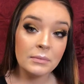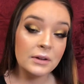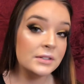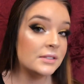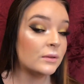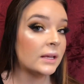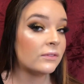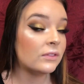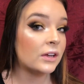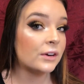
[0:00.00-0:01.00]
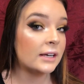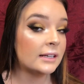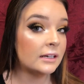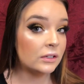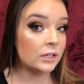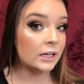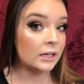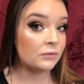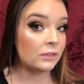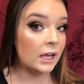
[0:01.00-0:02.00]
They're just so like fluttery. Like I look like I
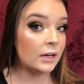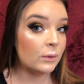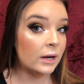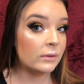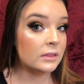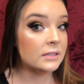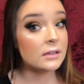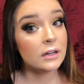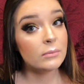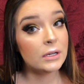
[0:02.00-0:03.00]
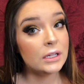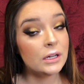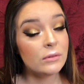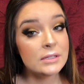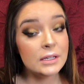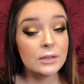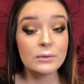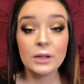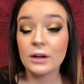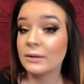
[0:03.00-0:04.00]
could fly away with these on, but you know, it's a
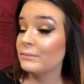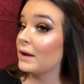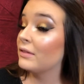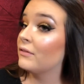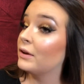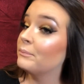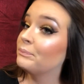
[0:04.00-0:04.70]
cute look. I love it.